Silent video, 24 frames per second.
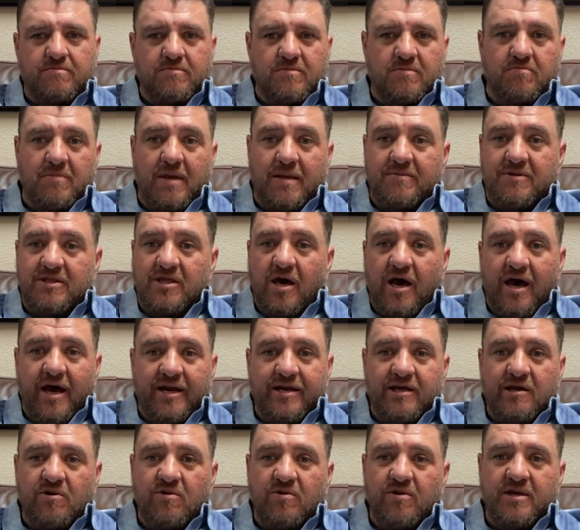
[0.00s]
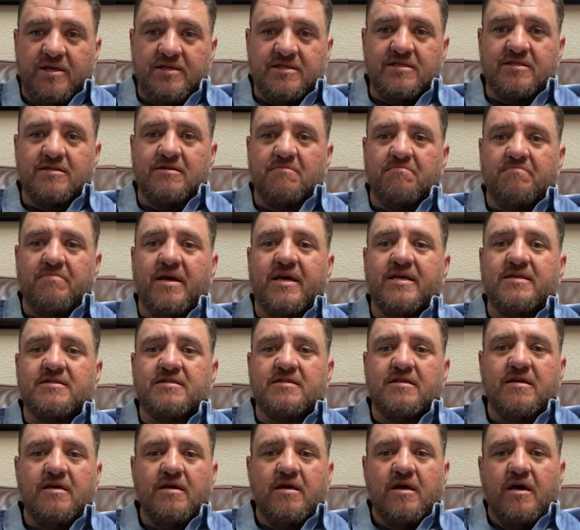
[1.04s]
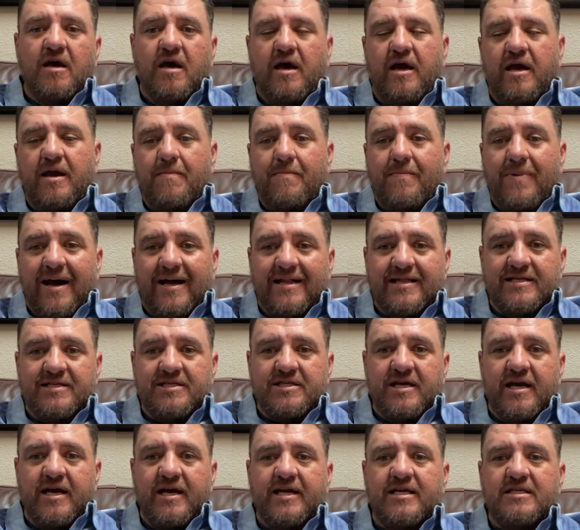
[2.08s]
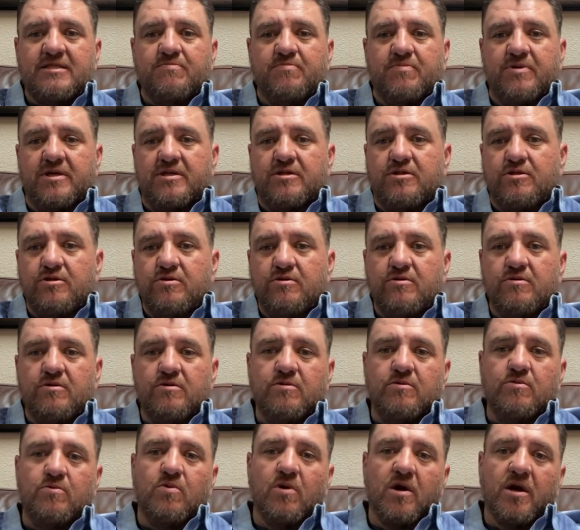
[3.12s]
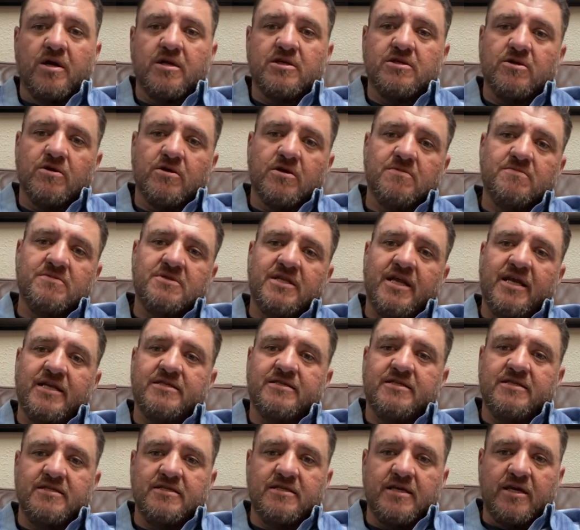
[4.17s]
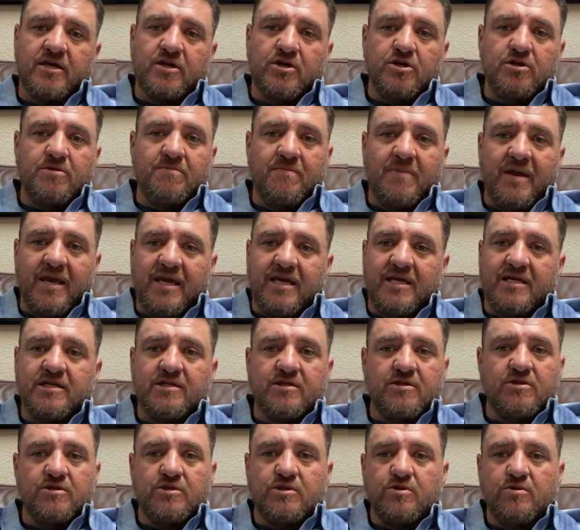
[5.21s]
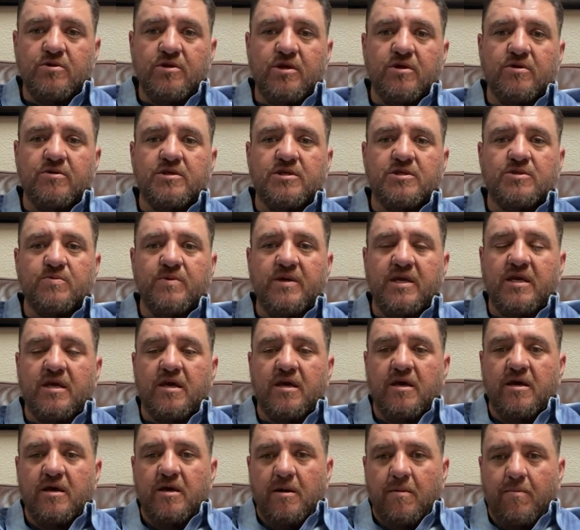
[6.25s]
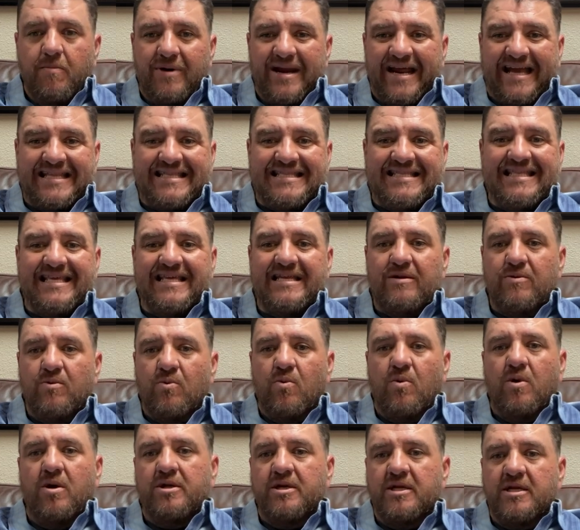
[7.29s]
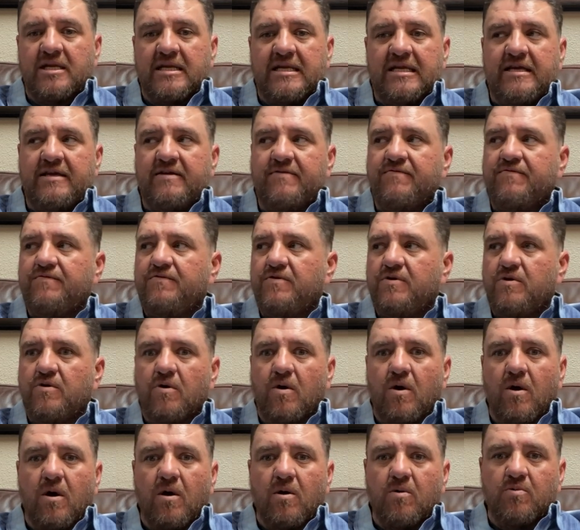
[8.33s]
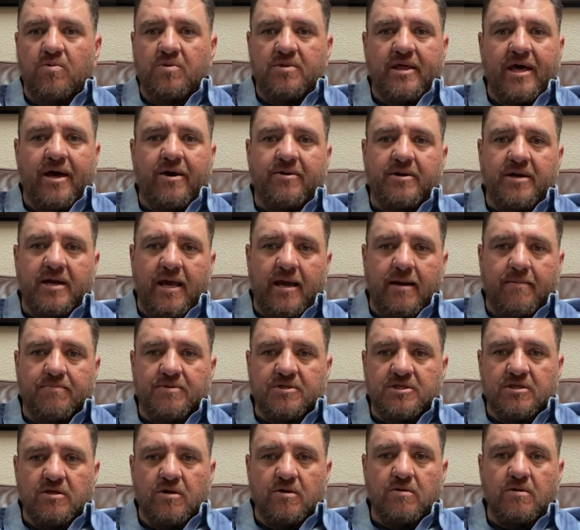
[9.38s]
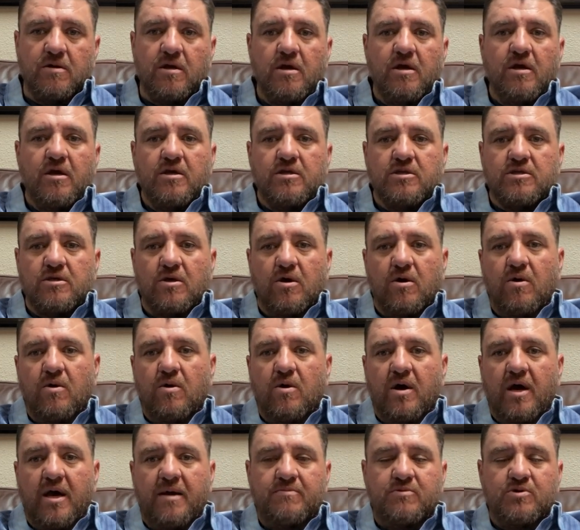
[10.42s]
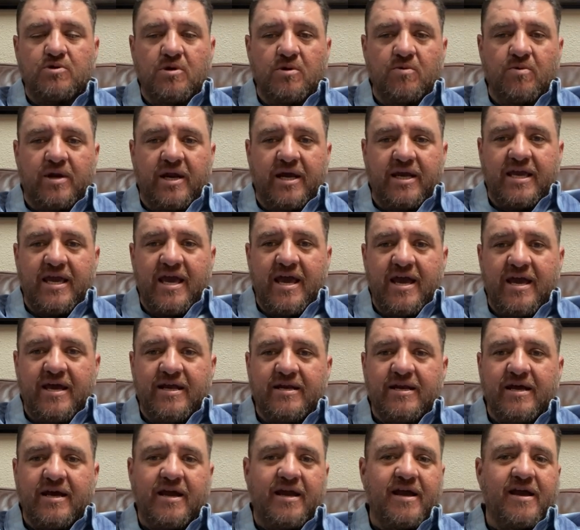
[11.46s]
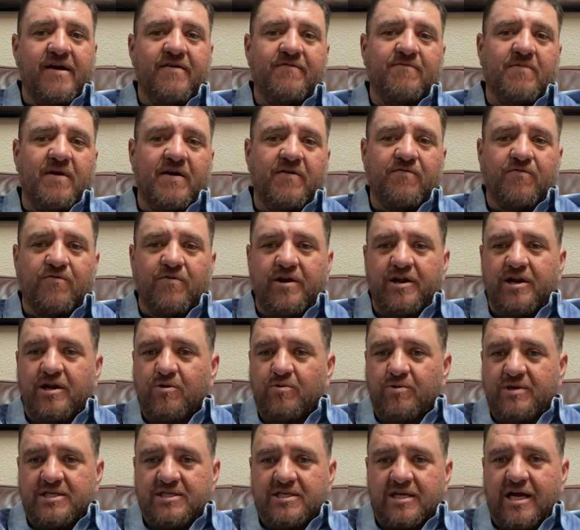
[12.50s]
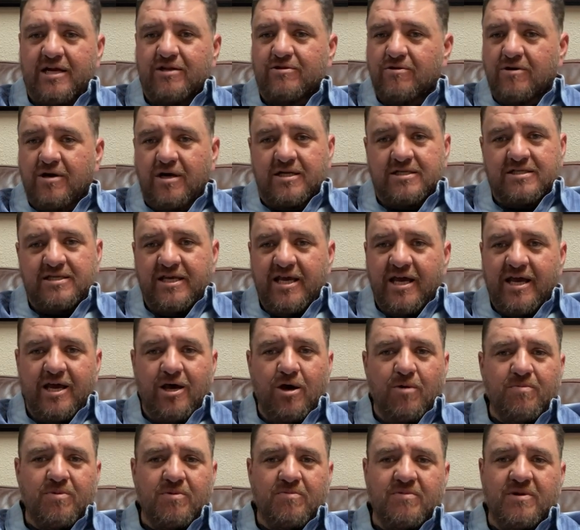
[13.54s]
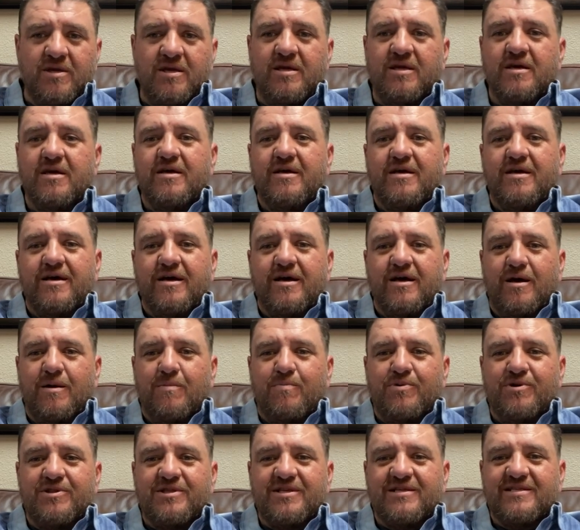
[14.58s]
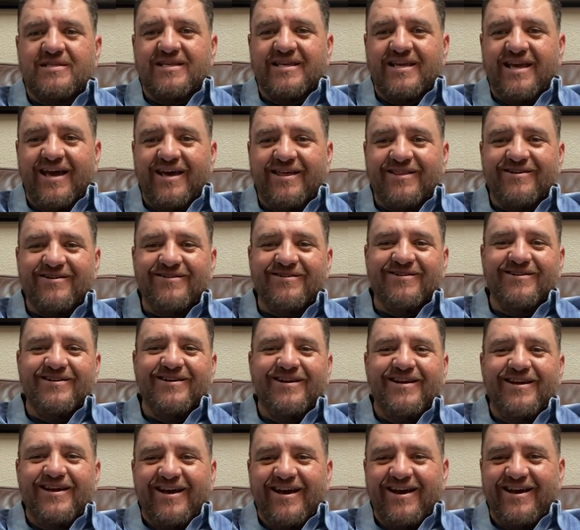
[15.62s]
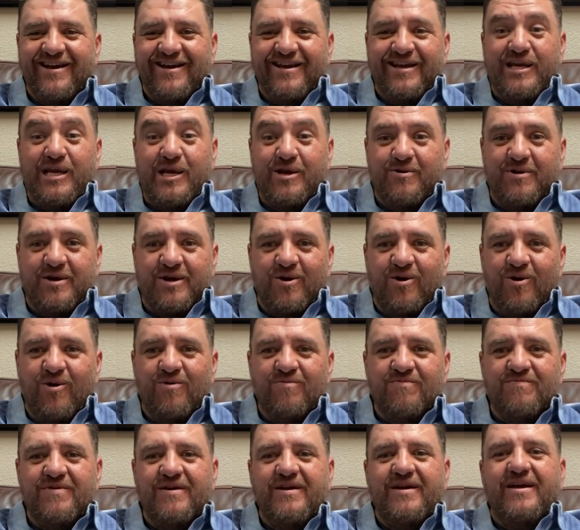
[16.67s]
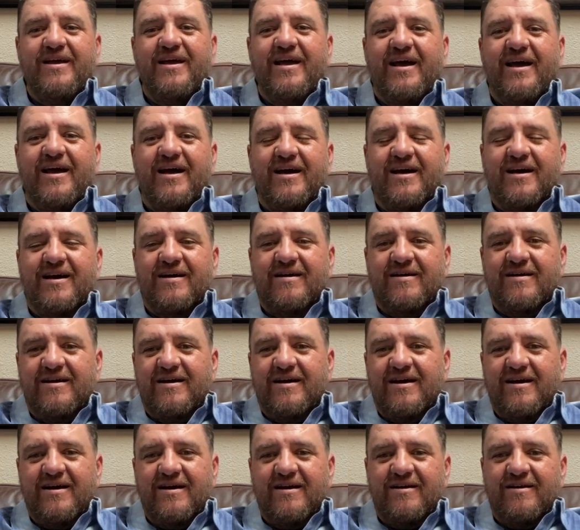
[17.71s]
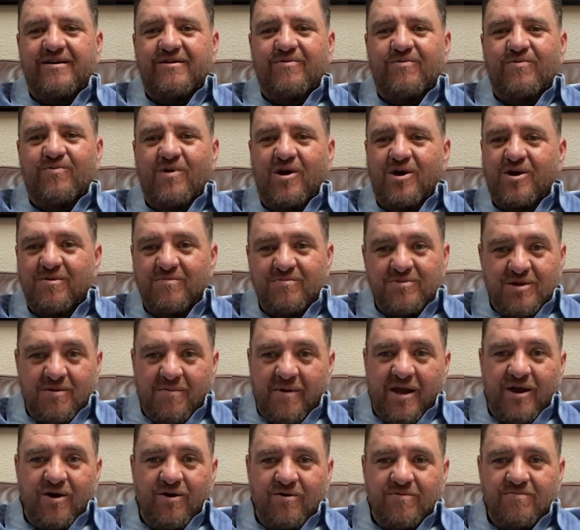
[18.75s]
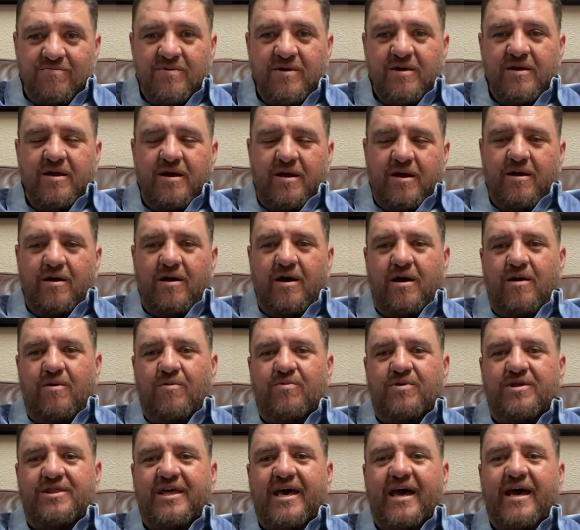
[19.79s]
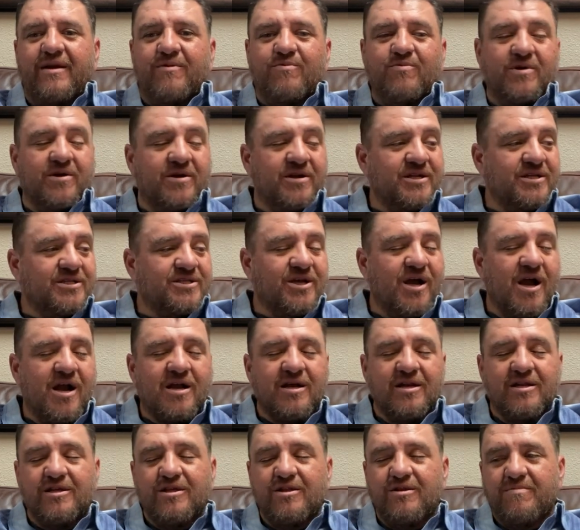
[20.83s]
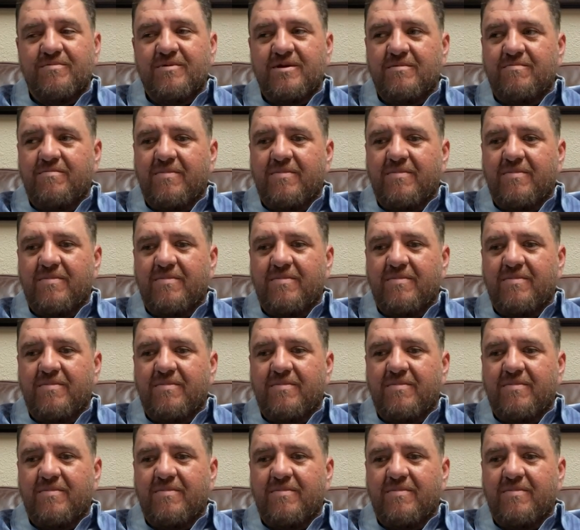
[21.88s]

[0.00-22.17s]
Maybe the audio isn't the best. I apologize, but due to work circumstances, I couldn't make it into the studio this week, but I didn't want to leave you all without an episode. So I'm doing what I can. I have my friend Luisardo Garcia helping me put this together here at home. Welcome to my home. With that, we're going to talk a little bit